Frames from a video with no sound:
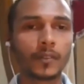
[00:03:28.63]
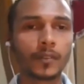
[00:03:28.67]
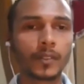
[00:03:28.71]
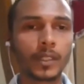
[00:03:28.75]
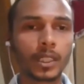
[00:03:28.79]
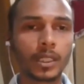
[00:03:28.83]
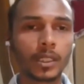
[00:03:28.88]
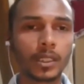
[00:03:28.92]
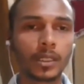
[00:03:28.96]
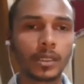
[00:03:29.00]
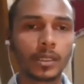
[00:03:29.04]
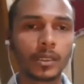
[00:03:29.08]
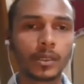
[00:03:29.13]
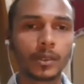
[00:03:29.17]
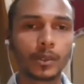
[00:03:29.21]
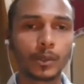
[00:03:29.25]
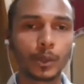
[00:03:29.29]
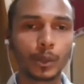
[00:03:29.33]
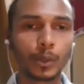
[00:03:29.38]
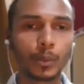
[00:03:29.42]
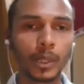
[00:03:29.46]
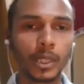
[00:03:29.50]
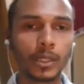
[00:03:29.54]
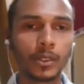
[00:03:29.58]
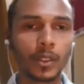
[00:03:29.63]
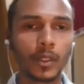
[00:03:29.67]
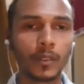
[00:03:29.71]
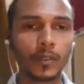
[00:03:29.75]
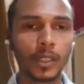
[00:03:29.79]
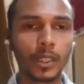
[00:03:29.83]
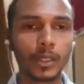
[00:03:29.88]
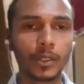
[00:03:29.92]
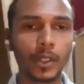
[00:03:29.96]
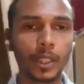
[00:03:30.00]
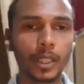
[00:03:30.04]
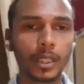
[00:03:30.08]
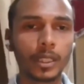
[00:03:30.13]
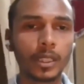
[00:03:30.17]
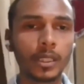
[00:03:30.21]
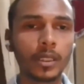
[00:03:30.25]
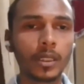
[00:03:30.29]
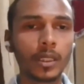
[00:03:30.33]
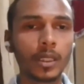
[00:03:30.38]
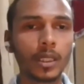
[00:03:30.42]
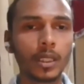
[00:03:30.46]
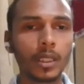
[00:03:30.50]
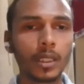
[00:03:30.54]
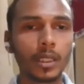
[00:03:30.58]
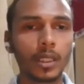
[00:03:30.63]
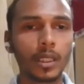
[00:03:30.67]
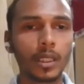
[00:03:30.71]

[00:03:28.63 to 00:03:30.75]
after 2 months of the joining.